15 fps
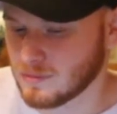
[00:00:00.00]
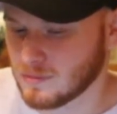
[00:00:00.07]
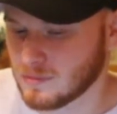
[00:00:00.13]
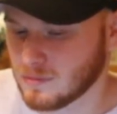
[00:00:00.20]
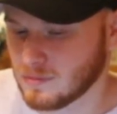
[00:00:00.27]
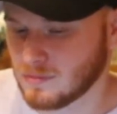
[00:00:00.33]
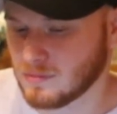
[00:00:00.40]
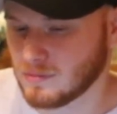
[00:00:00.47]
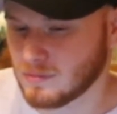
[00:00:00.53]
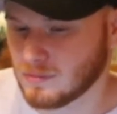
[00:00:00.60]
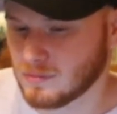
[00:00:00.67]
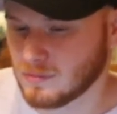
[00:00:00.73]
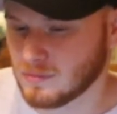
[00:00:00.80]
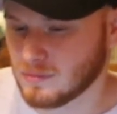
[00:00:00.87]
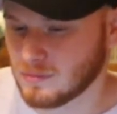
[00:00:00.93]

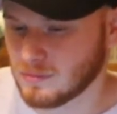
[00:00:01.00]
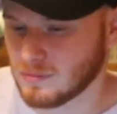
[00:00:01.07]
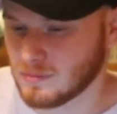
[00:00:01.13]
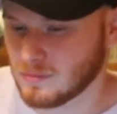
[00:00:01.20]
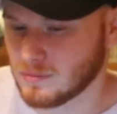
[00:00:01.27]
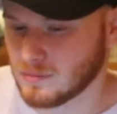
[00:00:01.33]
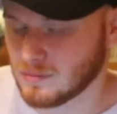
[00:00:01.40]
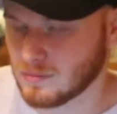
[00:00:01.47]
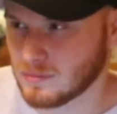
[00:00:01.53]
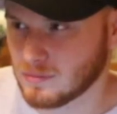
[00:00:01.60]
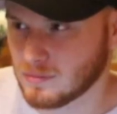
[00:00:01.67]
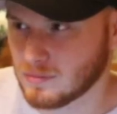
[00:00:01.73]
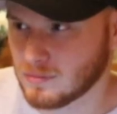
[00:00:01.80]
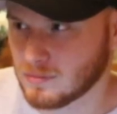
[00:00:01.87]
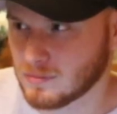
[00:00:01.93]

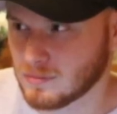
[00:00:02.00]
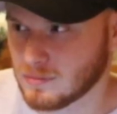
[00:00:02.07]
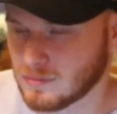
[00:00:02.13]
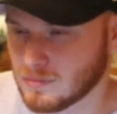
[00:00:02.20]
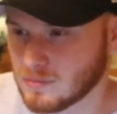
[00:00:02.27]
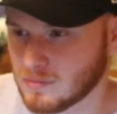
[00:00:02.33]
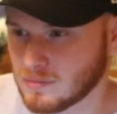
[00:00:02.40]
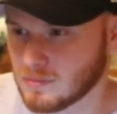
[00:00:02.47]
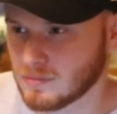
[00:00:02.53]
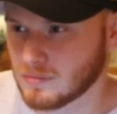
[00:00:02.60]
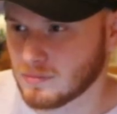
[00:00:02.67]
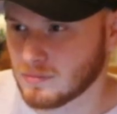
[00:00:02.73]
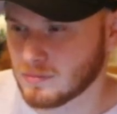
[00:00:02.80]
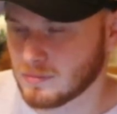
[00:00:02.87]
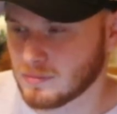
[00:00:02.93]

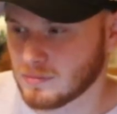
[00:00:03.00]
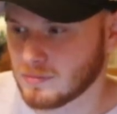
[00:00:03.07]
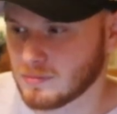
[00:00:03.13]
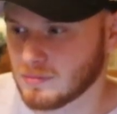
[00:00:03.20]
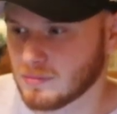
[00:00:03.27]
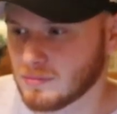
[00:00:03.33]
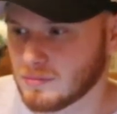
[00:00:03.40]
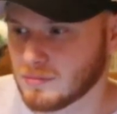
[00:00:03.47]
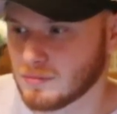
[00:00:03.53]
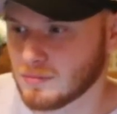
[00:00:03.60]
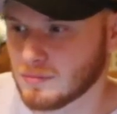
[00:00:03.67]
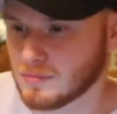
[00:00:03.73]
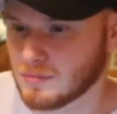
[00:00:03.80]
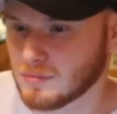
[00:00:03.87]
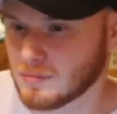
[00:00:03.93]

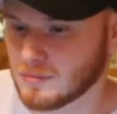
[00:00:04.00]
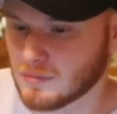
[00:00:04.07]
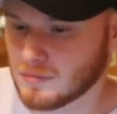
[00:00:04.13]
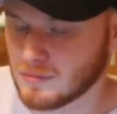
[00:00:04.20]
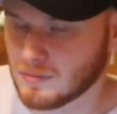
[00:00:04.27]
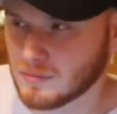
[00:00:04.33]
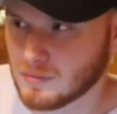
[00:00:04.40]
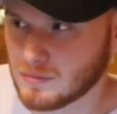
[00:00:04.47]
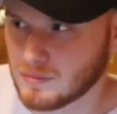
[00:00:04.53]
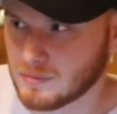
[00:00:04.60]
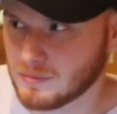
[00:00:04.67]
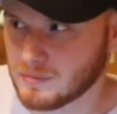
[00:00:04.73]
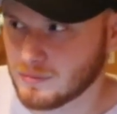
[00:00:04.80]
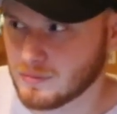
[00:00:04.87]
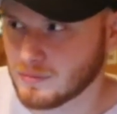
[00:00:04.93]

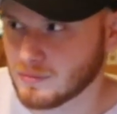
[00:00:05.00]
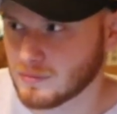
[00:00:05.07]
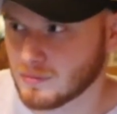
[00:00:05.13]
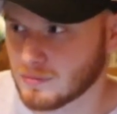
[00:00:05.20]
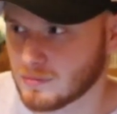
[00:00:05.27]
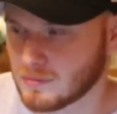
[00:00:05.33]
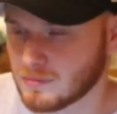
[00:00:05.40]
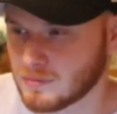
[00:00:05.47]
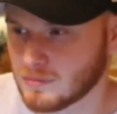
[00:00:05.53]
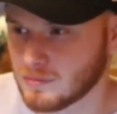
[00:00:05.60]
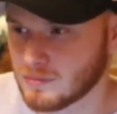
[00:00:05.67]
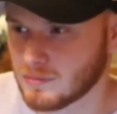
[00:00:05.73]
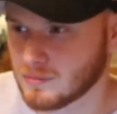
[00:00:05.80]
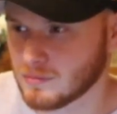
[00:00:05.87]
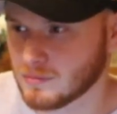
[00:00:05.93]

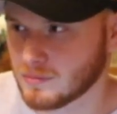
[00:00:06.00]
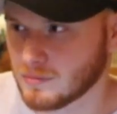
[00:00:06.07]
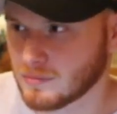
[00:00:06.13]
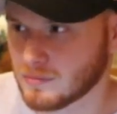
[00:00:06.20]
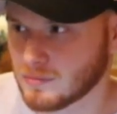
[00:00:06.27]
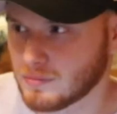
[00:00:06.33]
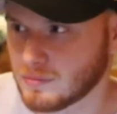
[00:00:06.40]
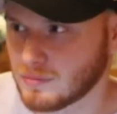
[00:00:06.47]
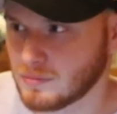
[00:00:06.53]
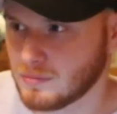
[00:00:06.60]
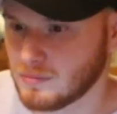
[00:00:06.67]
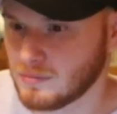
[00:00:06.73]
No words are spoken by the person on screen.